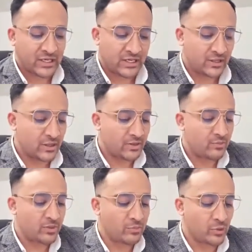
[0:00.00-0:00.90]

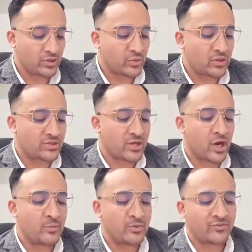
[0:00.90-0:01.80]
the border was
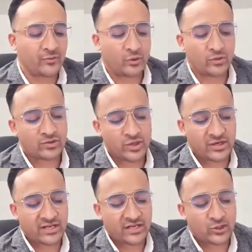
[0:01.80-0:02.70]
open for
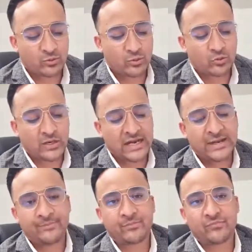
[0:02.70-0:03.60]
certain eligible
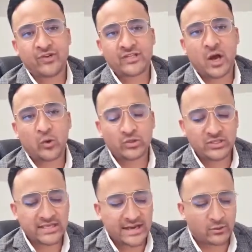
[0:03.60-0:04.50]
visa
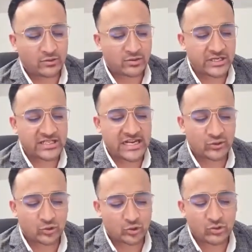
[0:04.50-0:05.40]
holders and also
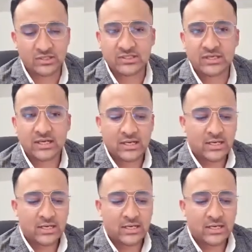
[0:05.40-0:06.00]
international students,